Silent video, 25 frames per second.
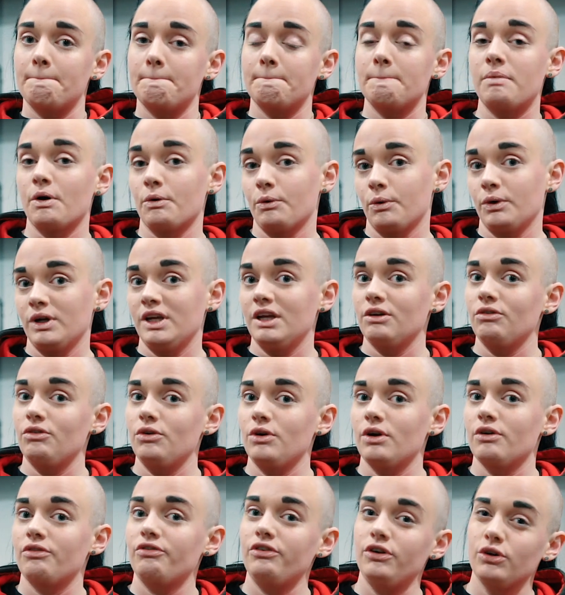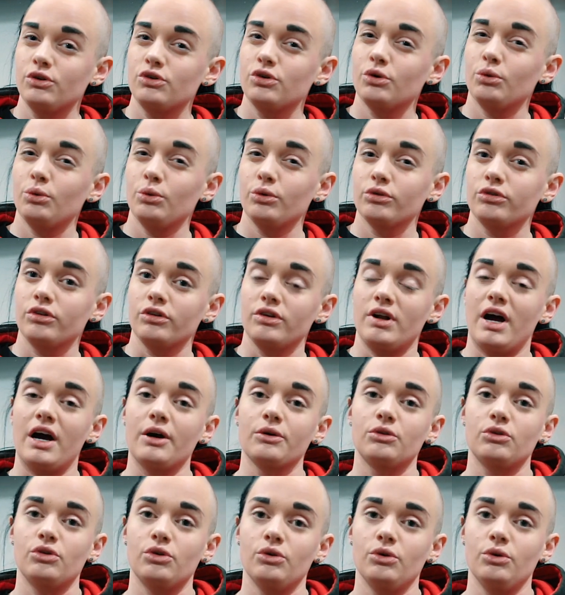But we'll give you a few tools on how
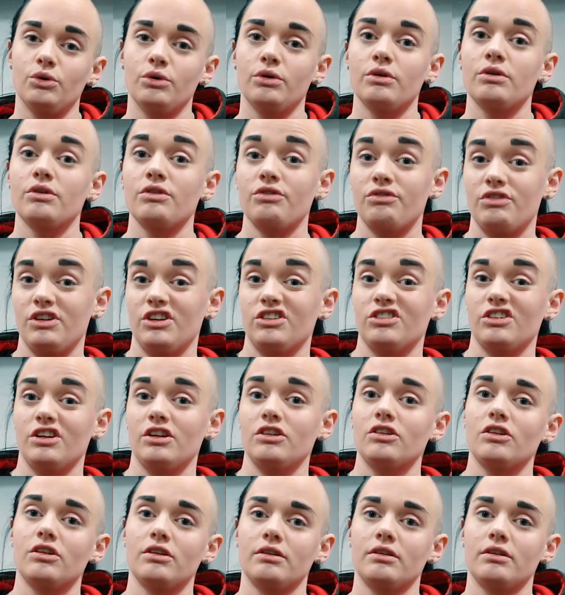to fix it.